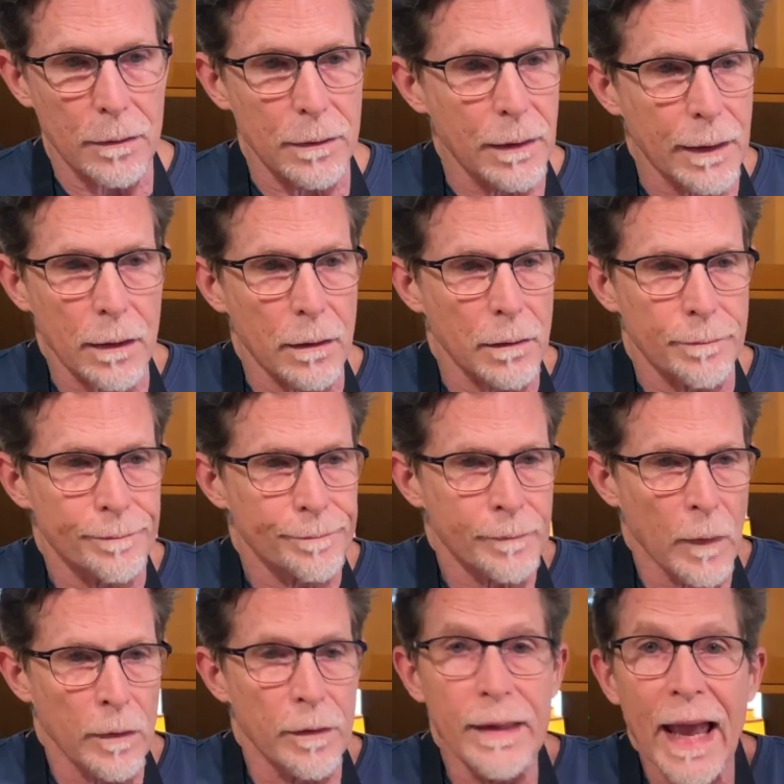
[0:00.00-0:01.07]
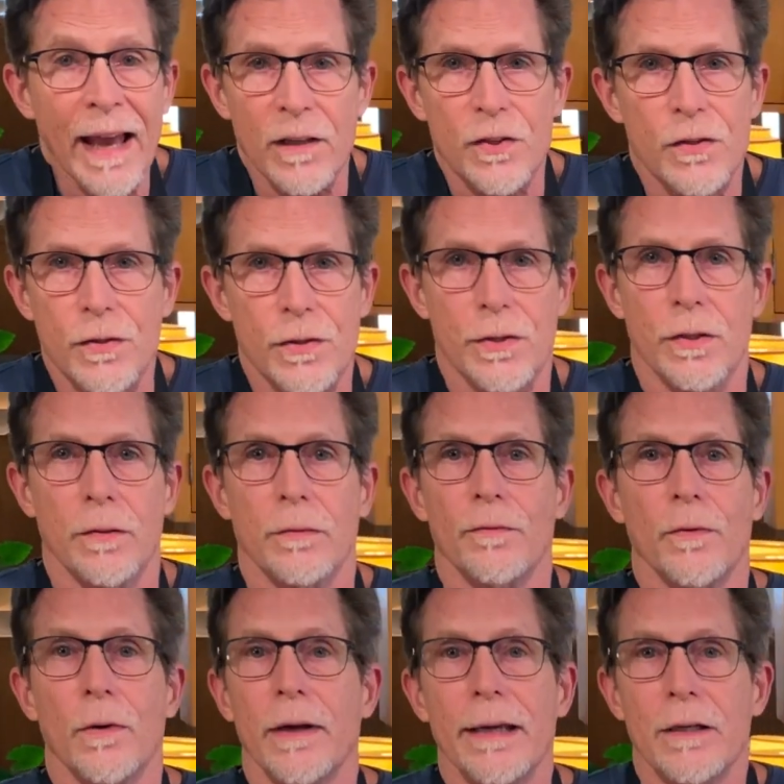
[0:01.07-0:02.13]
little nests
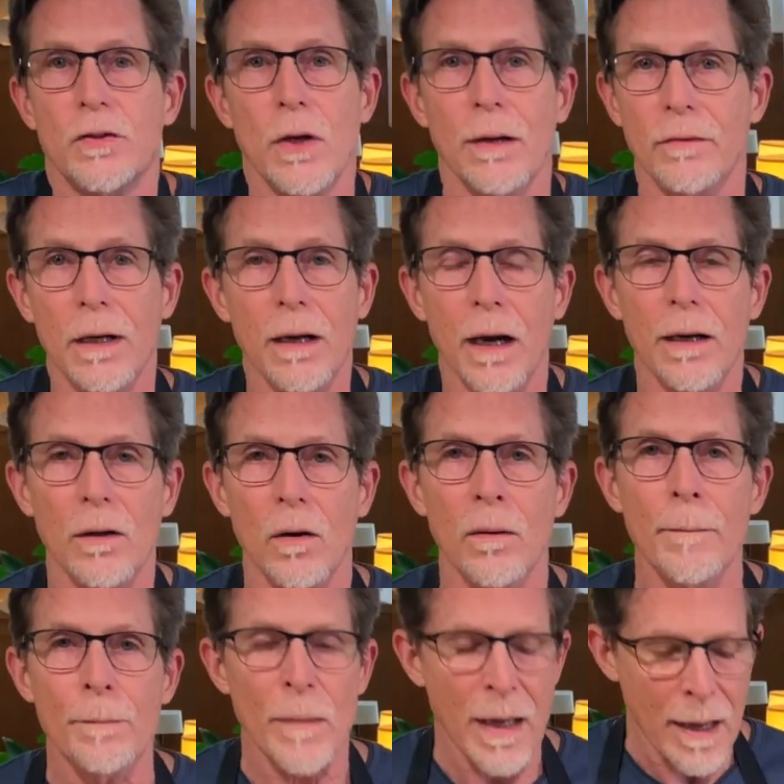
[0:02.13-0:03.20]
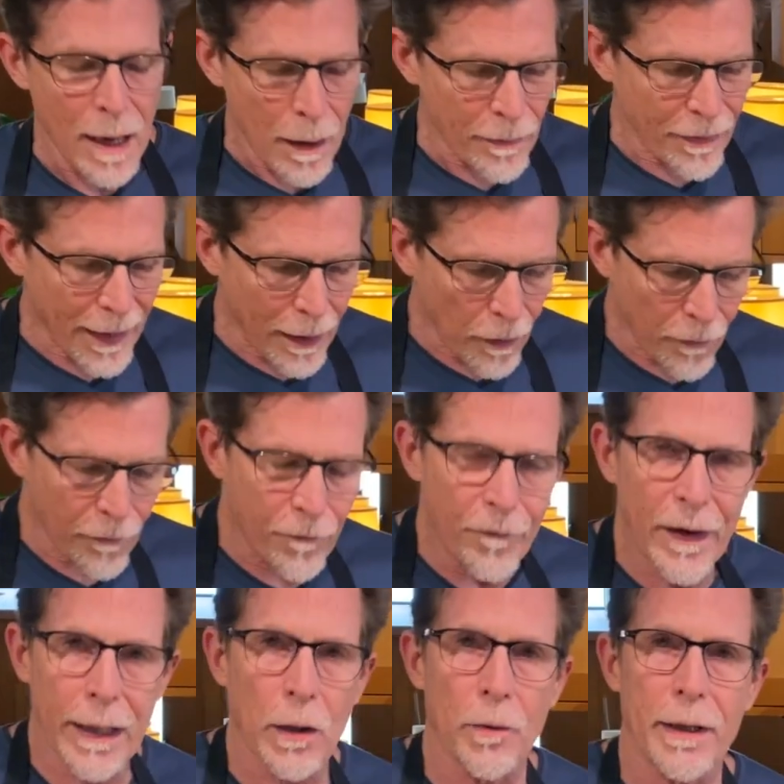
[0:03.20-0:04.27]
for each avocado. They are
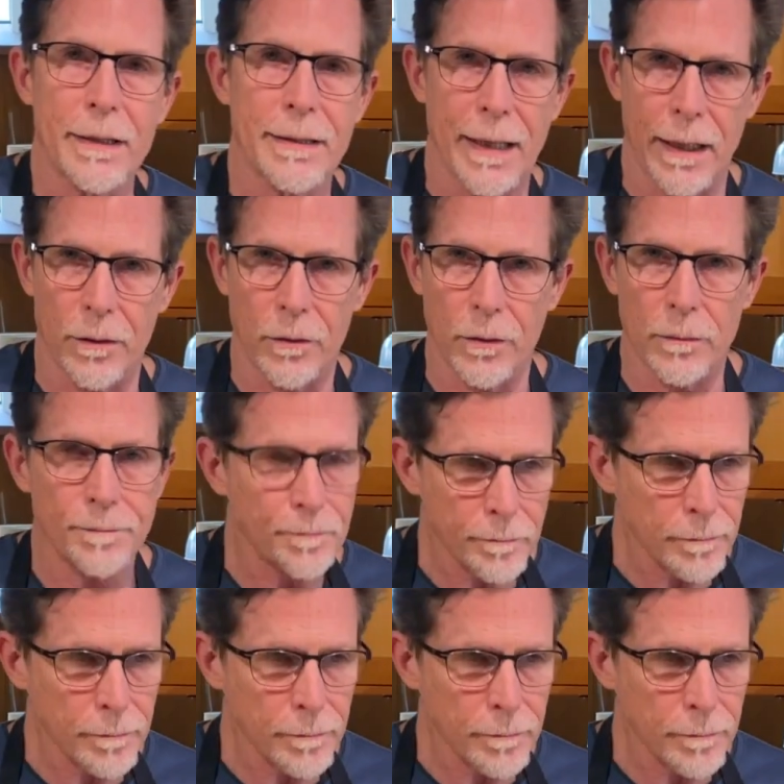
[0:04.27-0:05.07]
very tender.